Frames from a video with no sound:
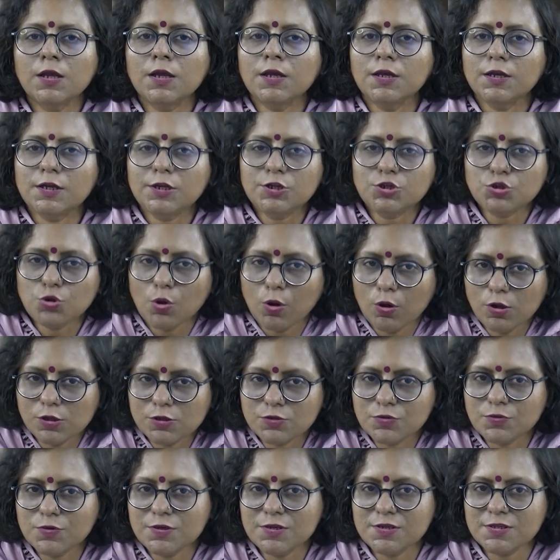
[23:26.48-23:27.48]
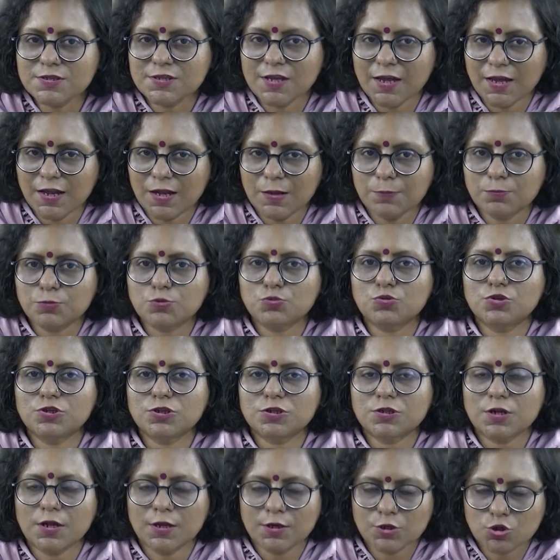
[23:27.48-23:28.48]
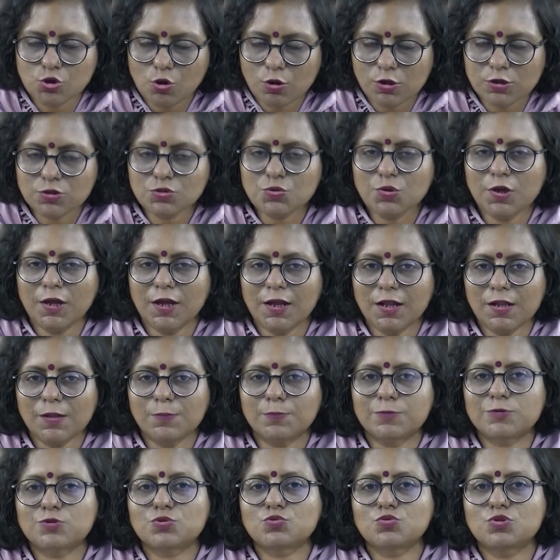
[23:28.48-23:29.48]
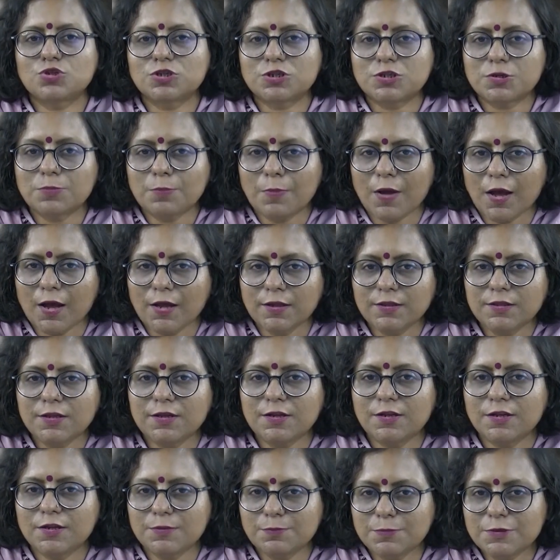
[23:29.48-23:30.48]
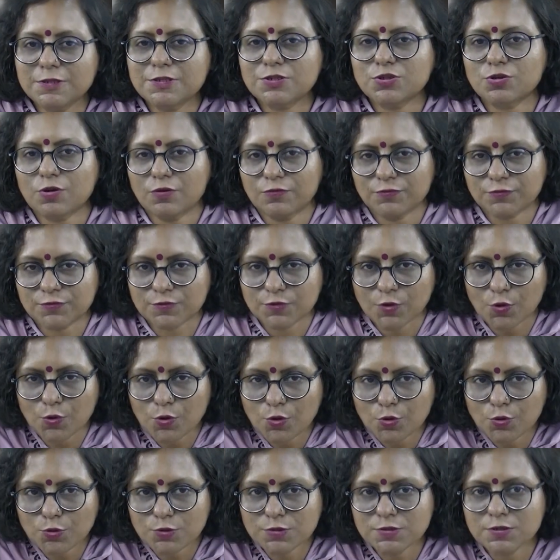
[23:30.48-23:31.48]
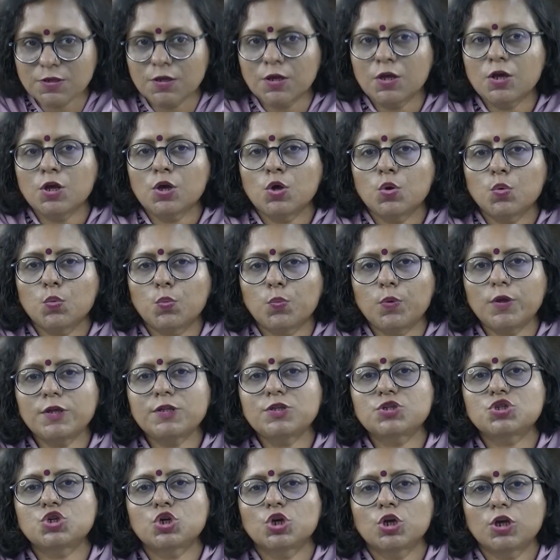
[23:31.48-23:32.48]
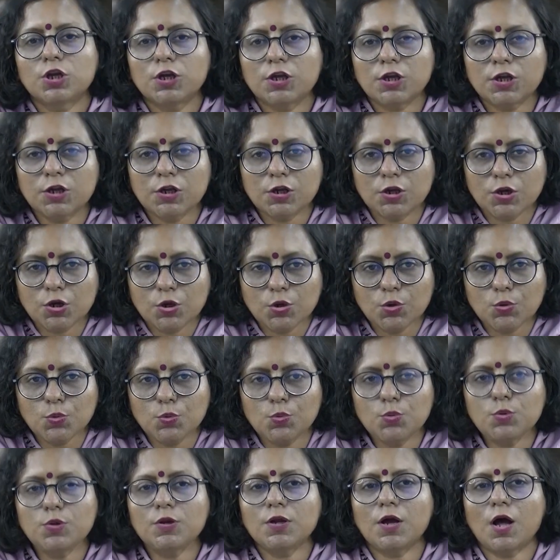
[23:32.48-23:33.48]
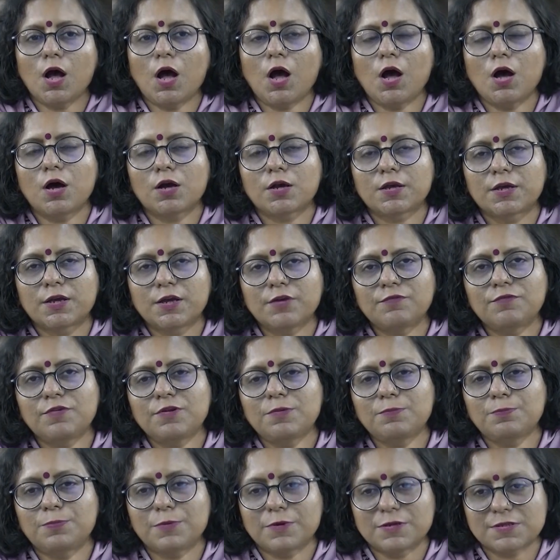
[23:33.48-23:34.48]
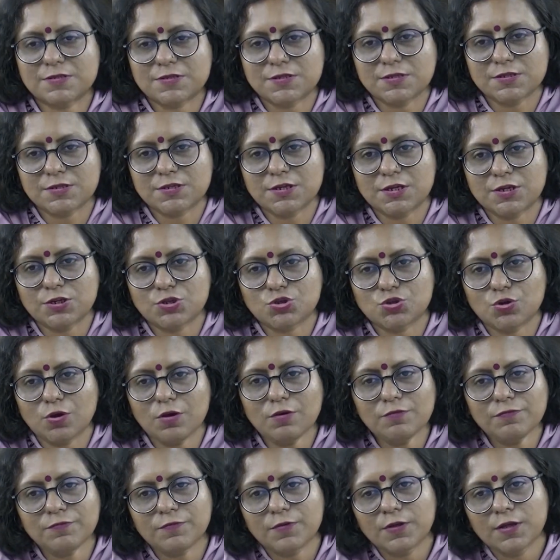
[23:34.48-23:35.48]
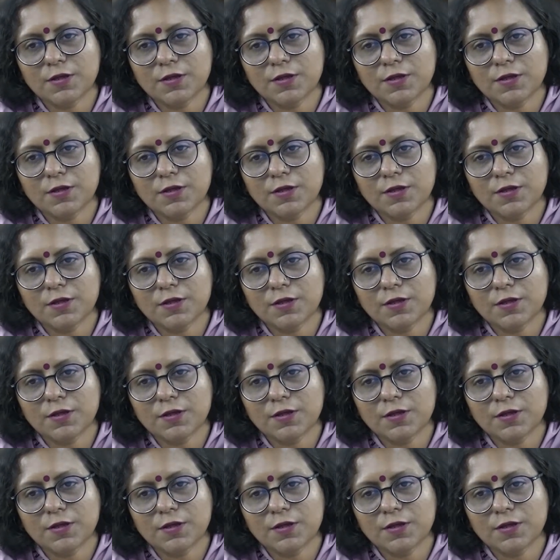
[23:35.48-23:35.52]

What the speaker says: It also helps to determine the limits of scores, which include a given percentage of